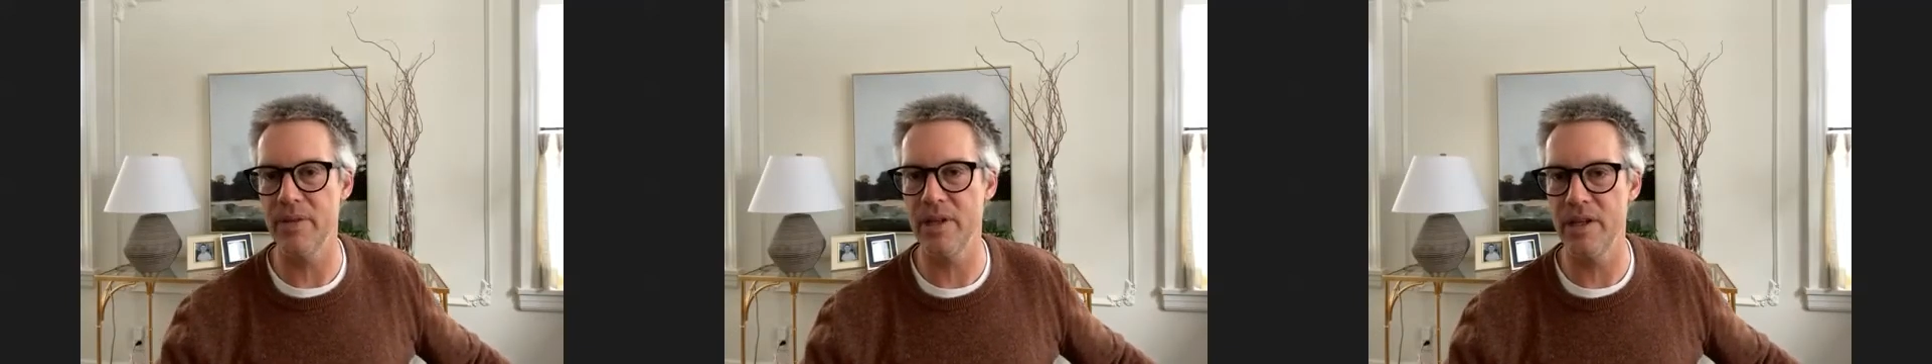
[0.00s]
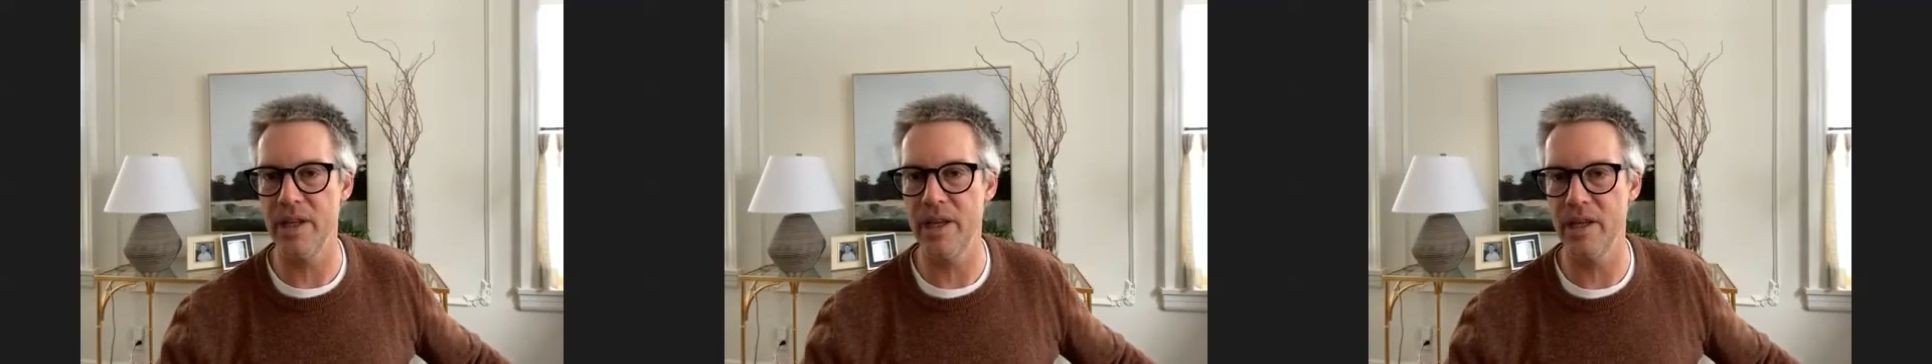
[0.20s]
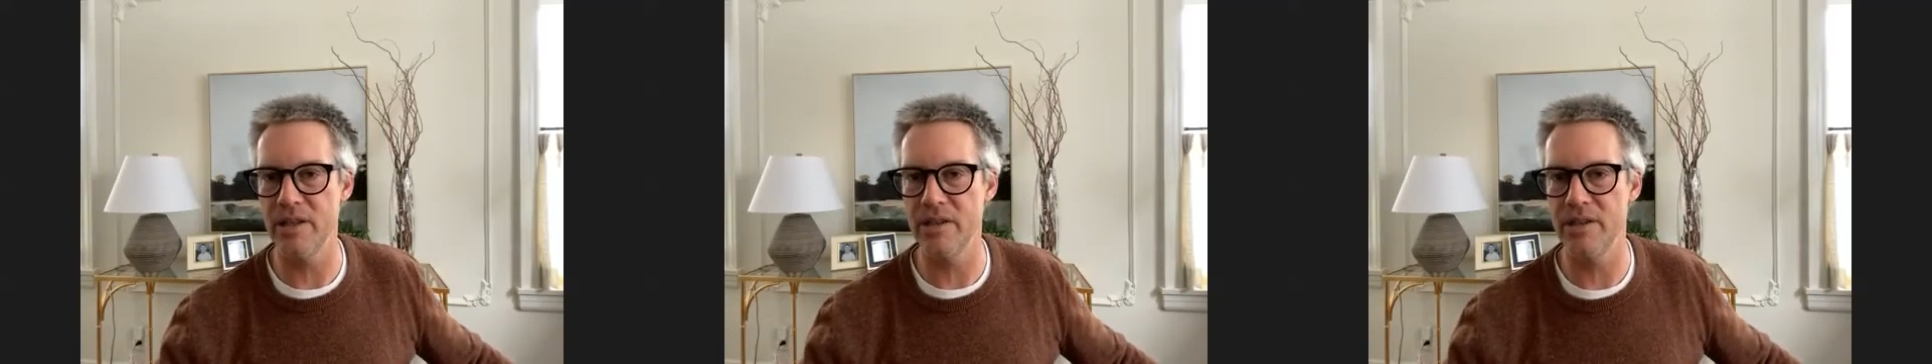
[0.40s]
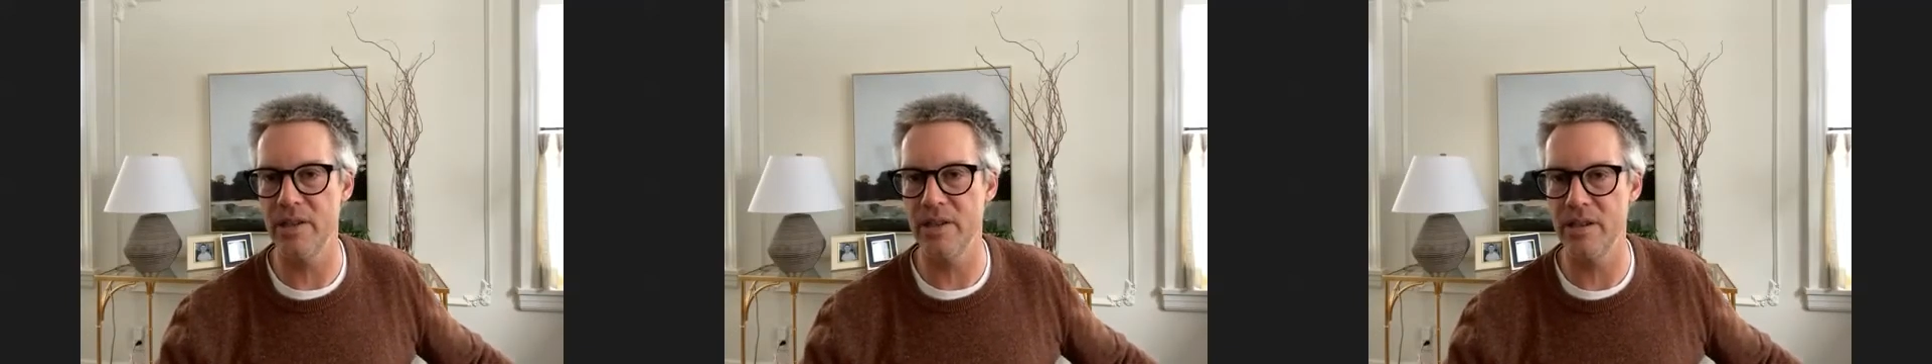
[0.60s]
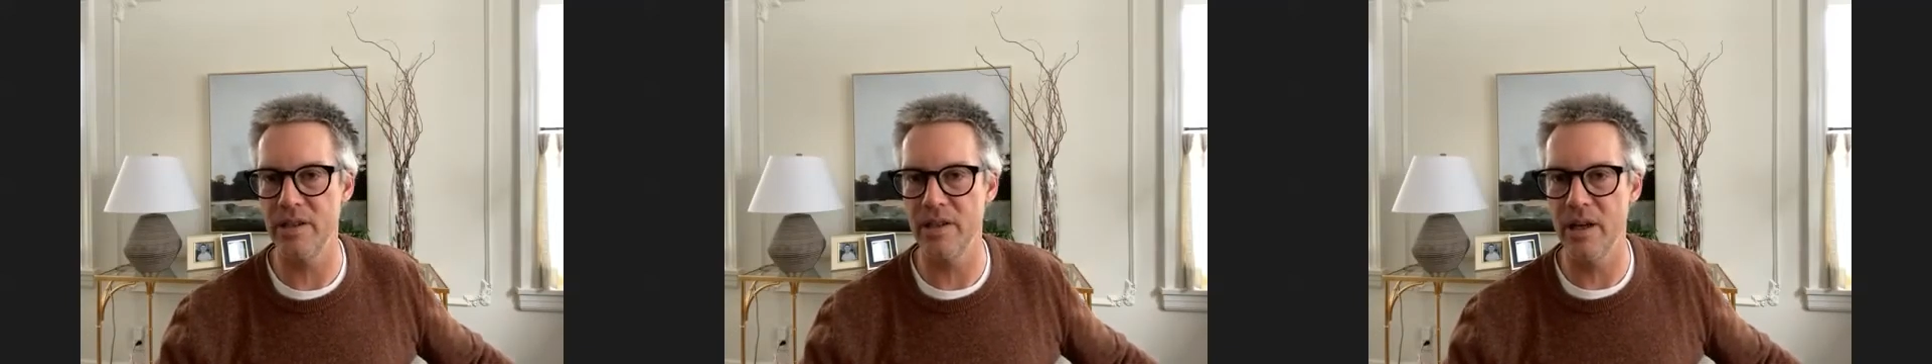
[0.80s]
kids
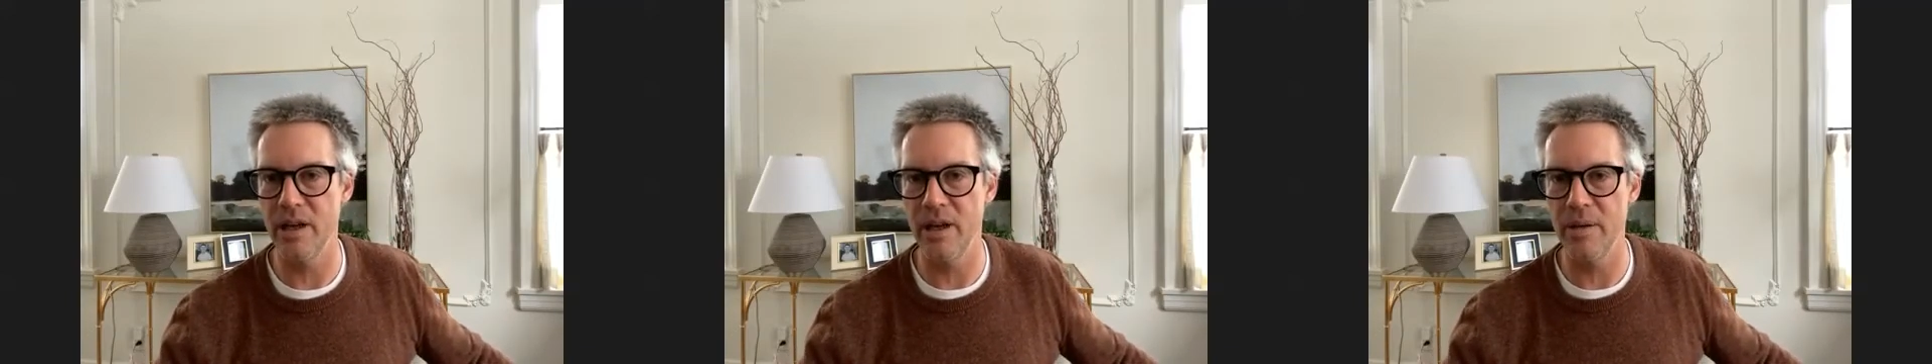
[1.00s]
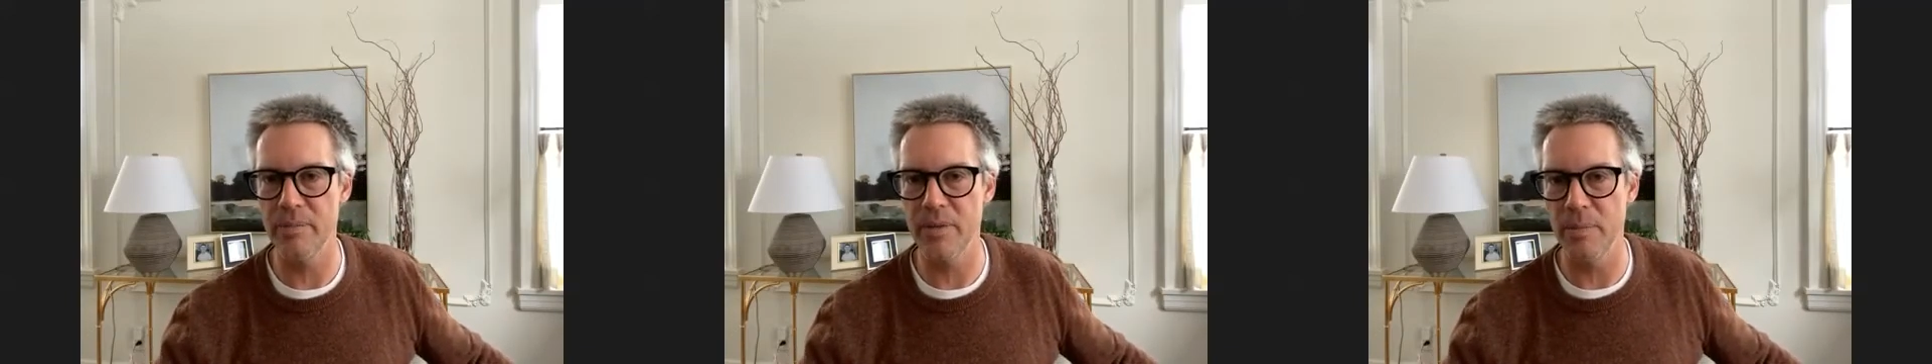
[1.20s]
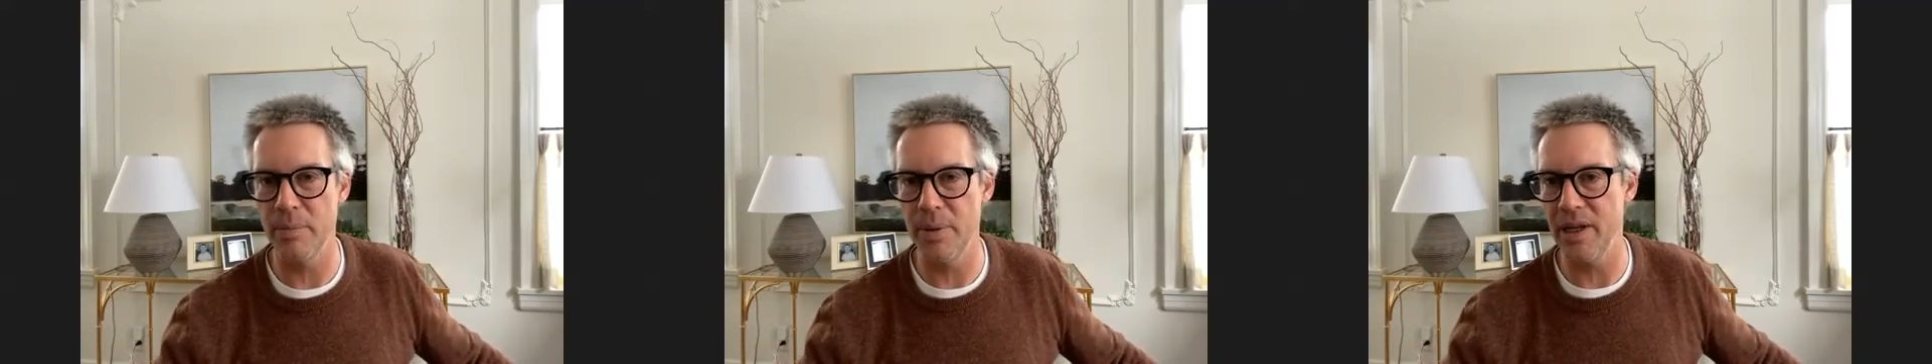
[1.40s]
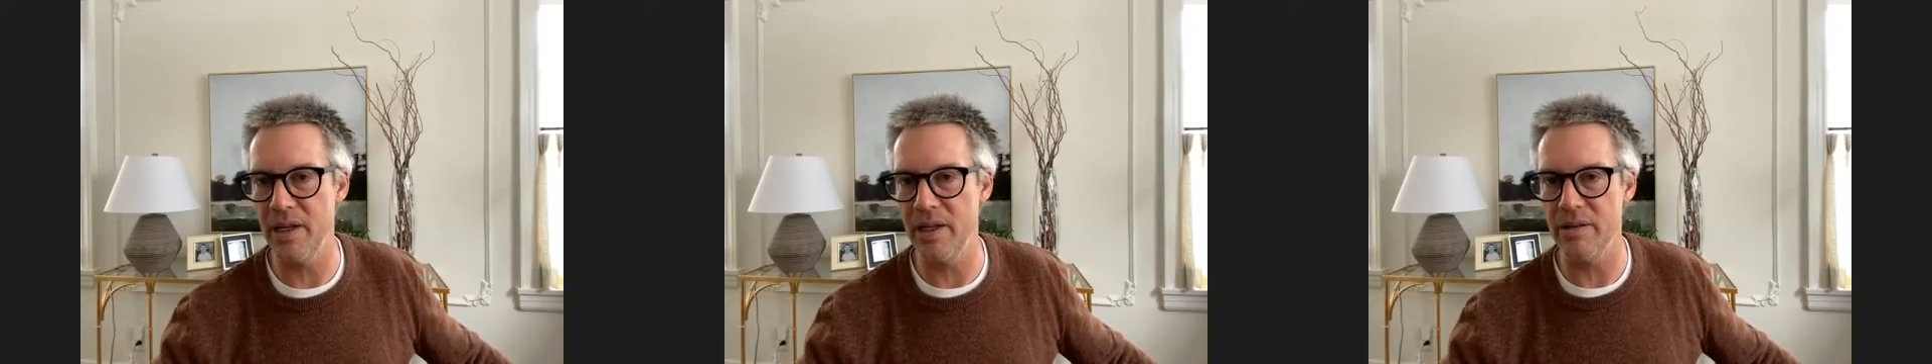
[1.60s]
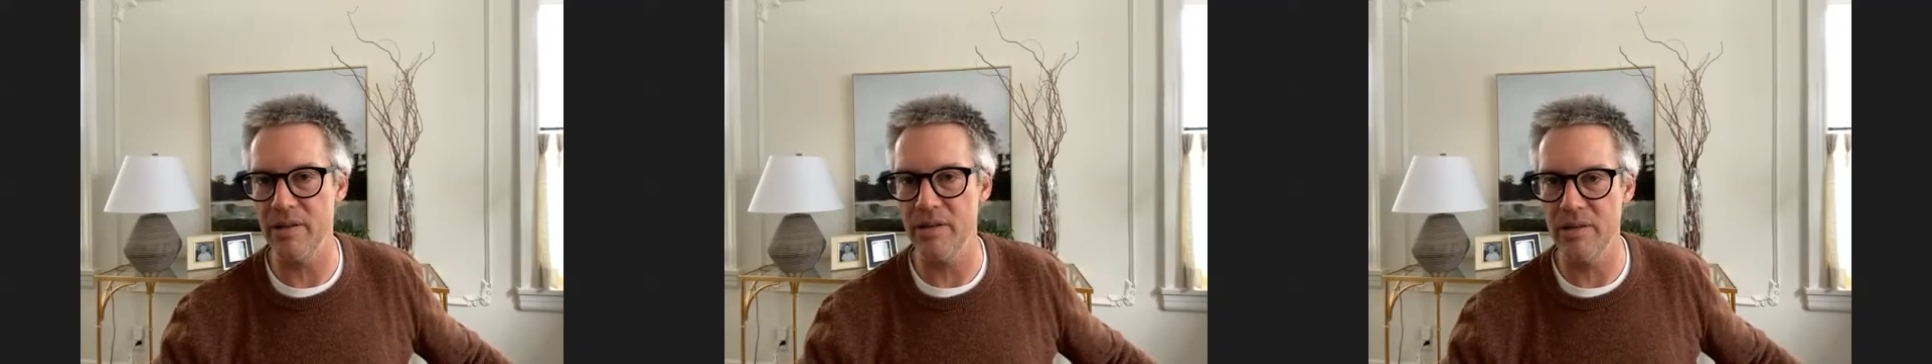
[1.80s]
that
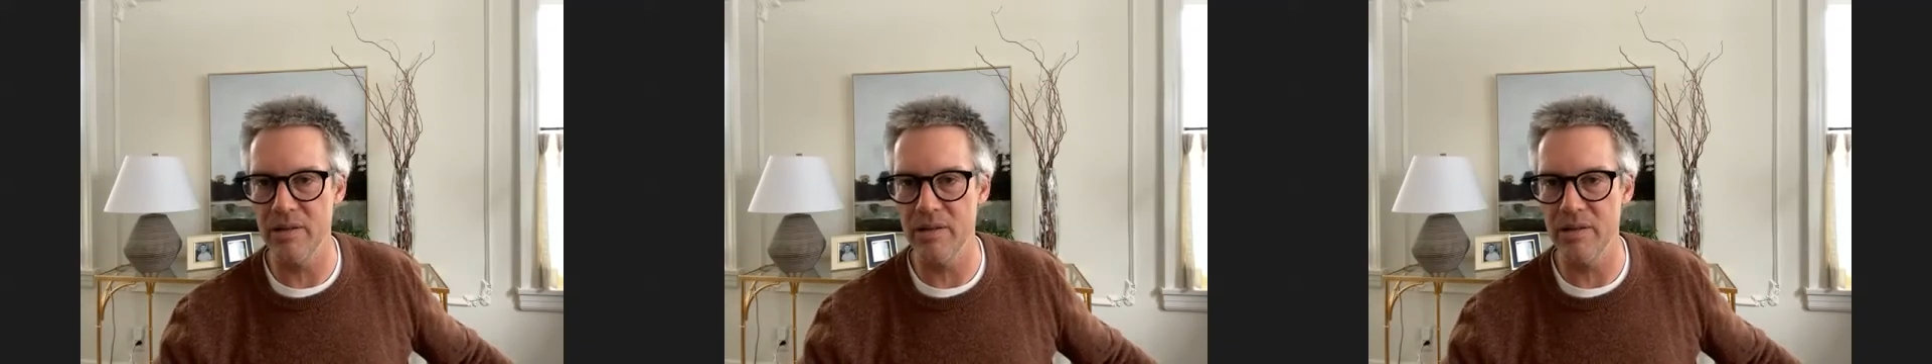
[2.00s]
compete